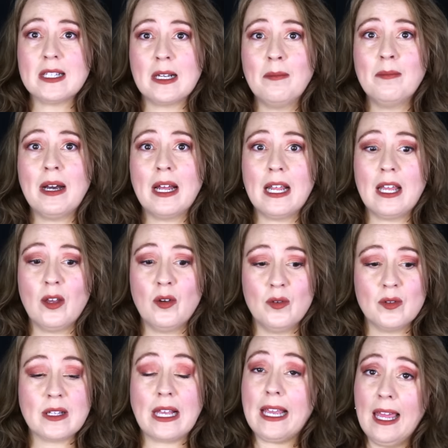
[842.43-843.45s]
somebody
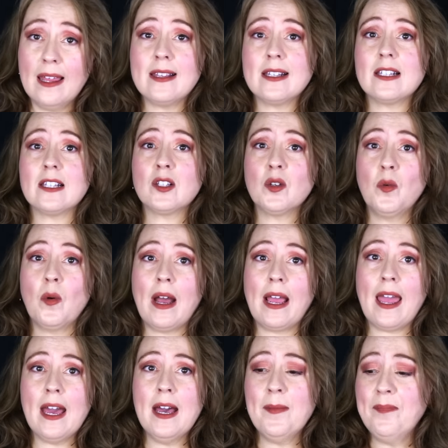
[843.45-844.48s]
who's like, hey, this is who I
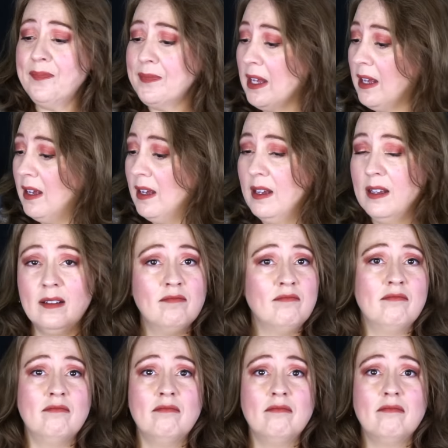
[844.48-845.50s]
am.
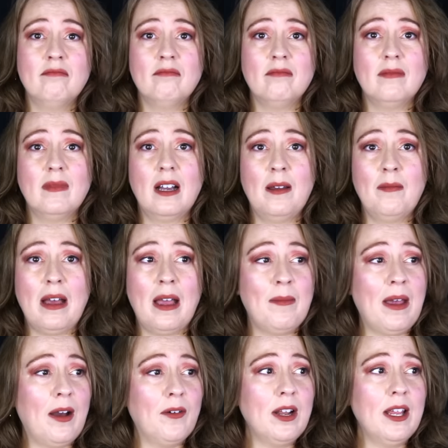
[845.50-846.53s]
I'm, I'm
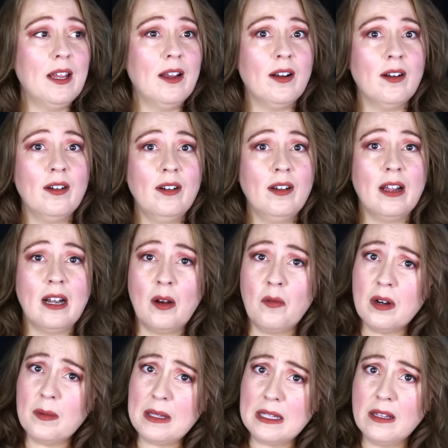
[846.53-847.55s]
out here, and I
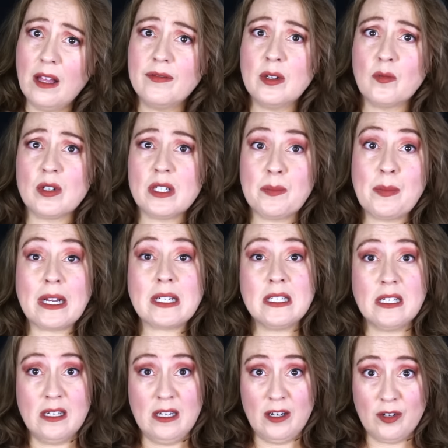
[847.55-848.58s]
want to be loved and
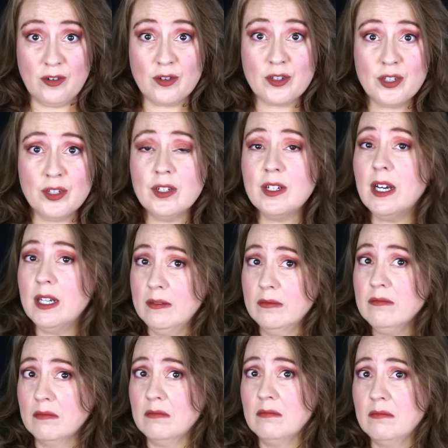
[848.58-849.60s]
respected and understood.
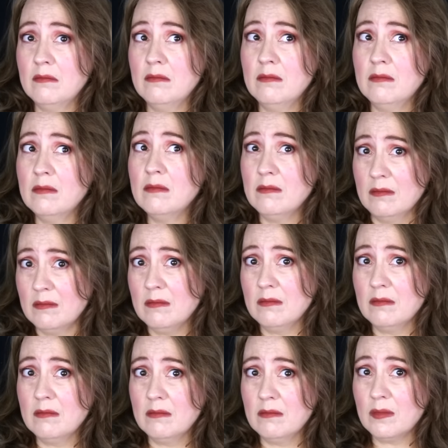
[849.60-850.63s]

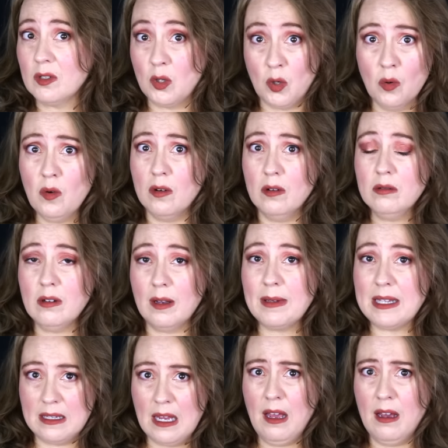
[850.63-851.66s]
Cool. I
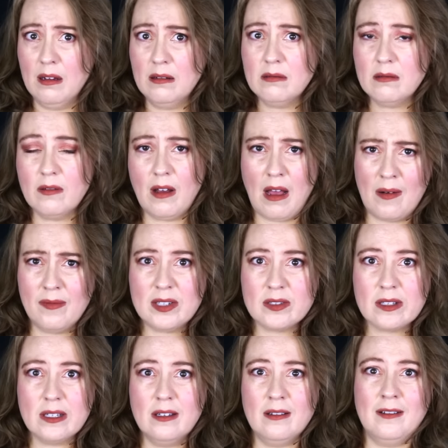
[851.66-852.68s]
mean, yeah,
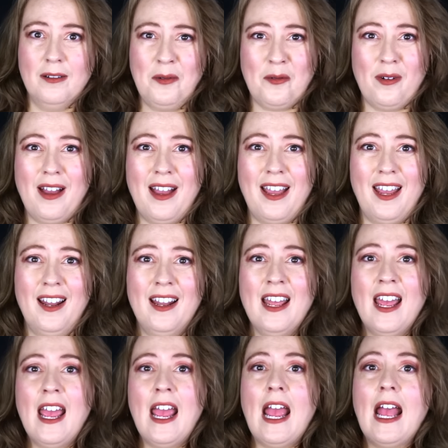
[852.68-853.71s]
obviously, right?
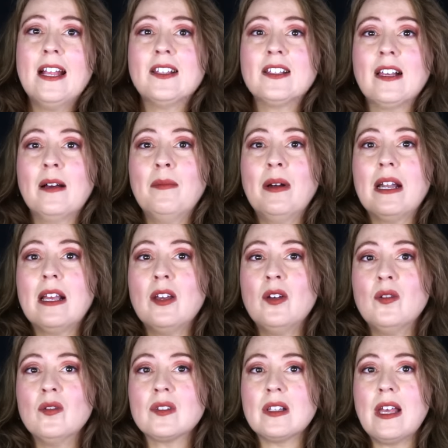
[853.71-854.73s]
And somebody
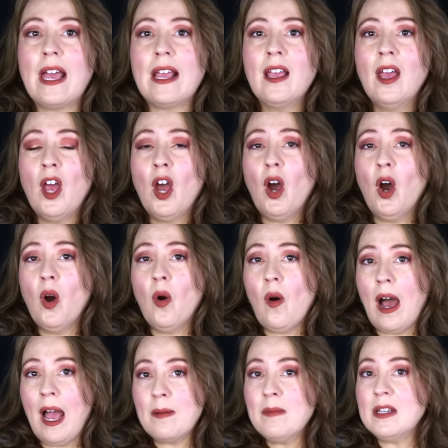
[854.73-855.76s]
who's like, oh,
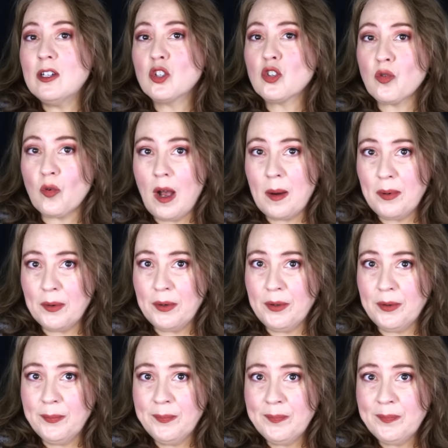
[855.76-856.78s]
I'm in
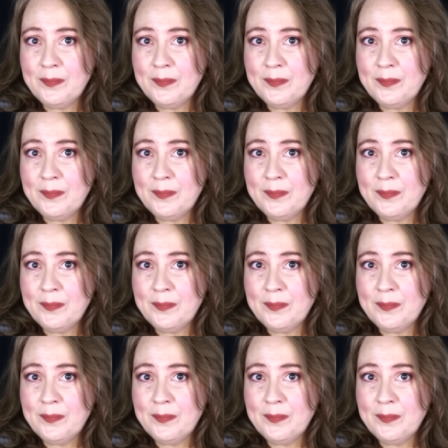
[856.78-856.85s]
trouble.